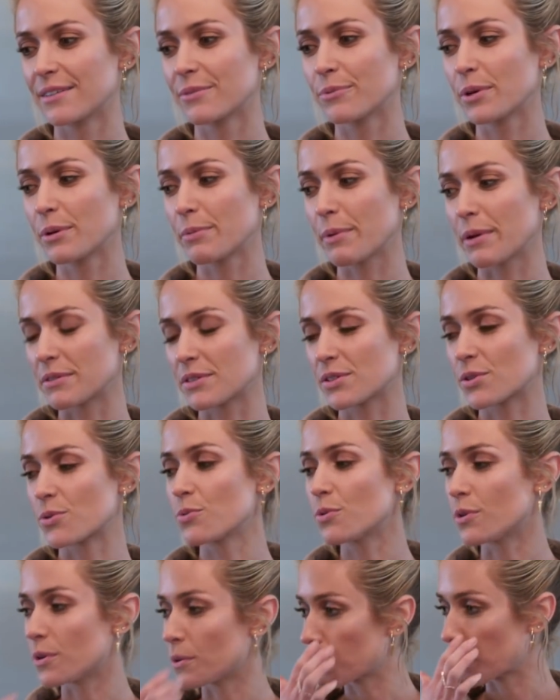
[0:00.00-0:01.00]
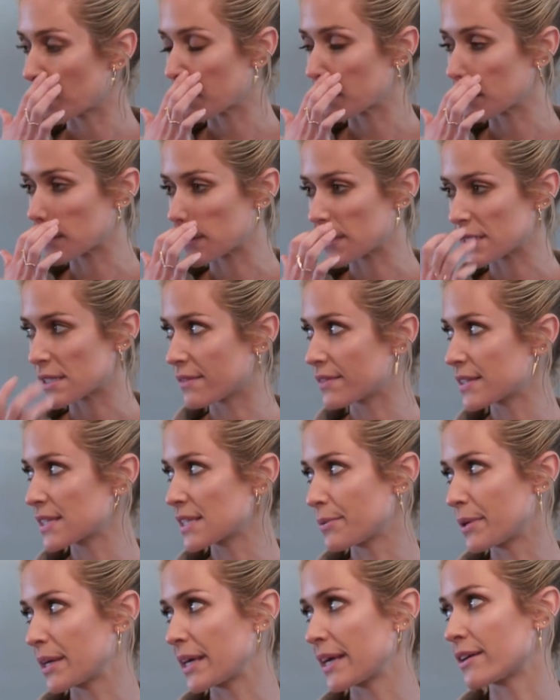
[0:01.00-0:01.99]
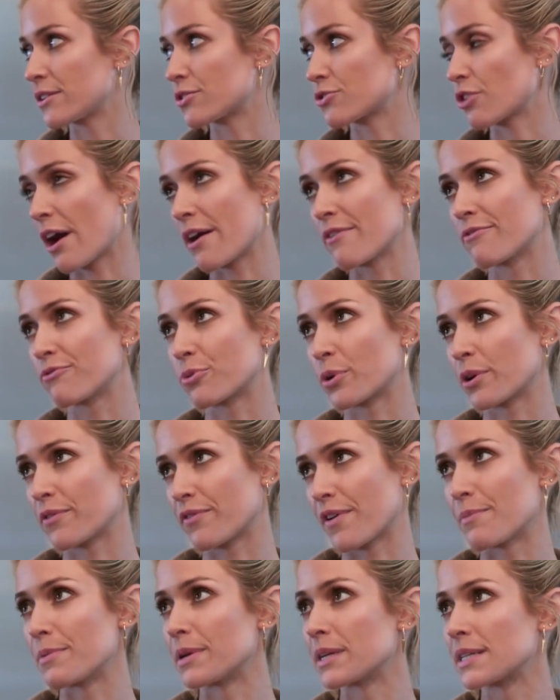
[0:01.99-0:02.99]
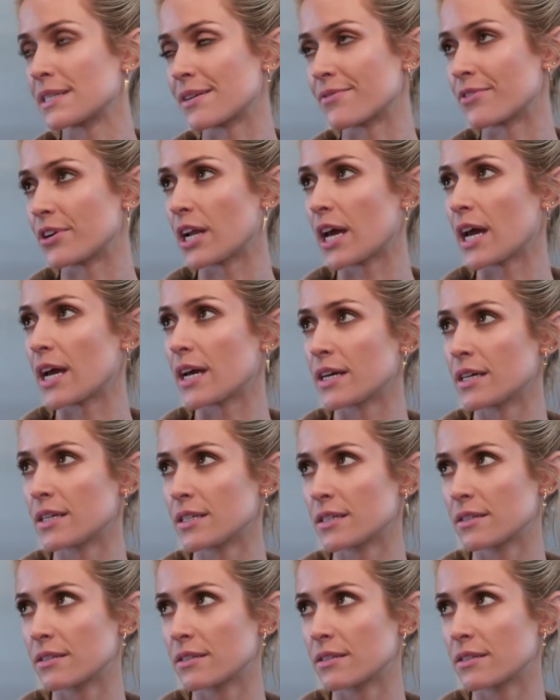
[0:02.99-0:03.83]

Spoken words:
What about school? Because obviously we can't drive 45 minutes every day.